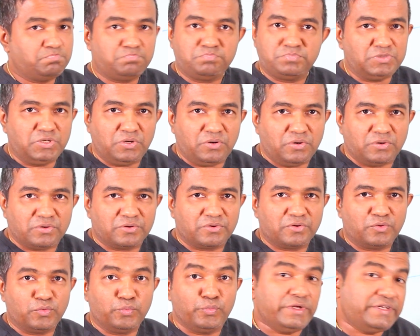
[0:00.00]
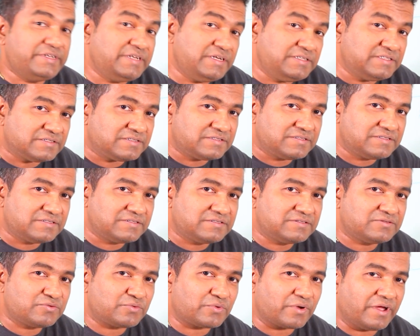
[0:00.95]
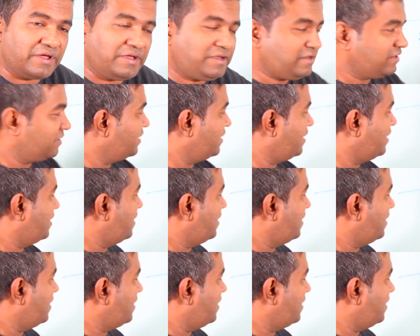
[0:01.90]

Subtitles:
No, we didn't, right?